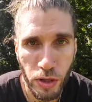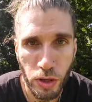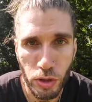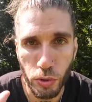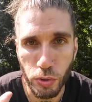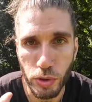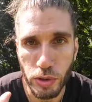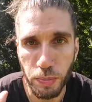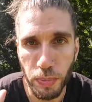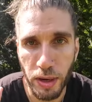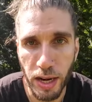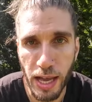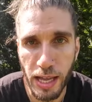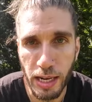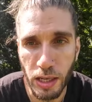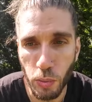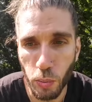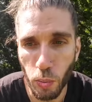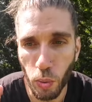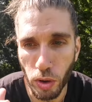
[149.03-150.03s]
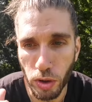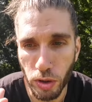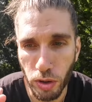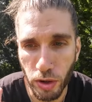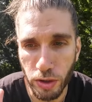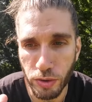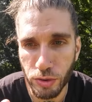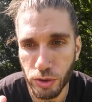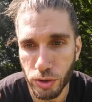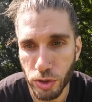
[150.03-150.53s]
You're just planning what you're
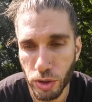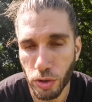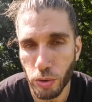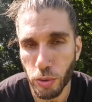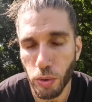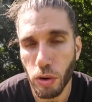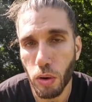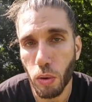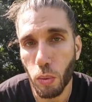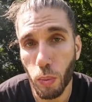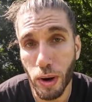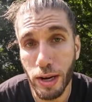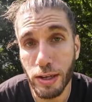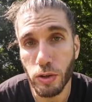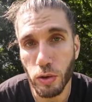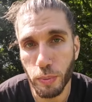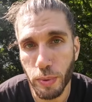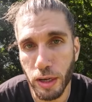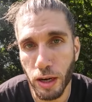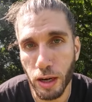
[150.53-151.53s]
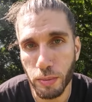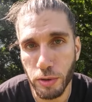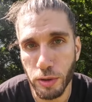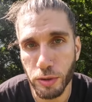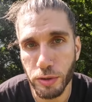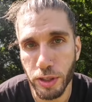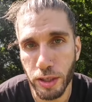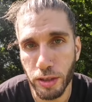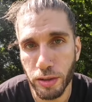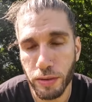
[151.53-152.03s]
going to do when you become
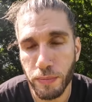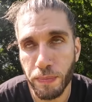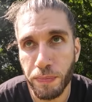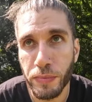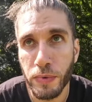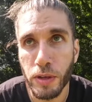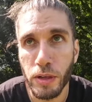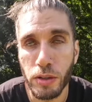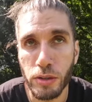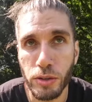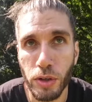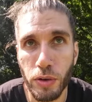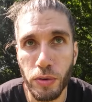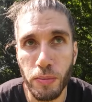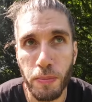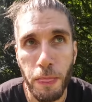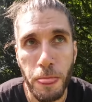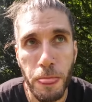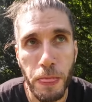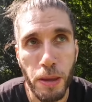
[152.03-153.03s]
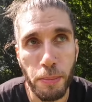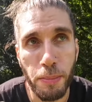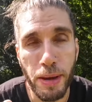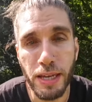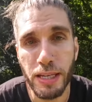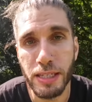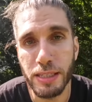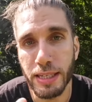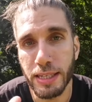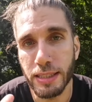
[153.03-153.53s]
lucid. So
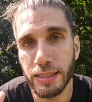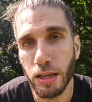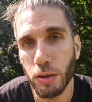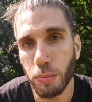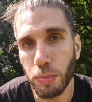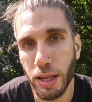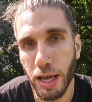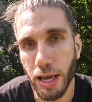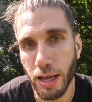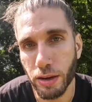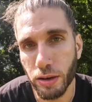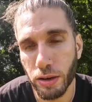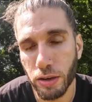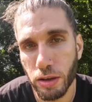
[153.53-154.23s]
make a detailed plan.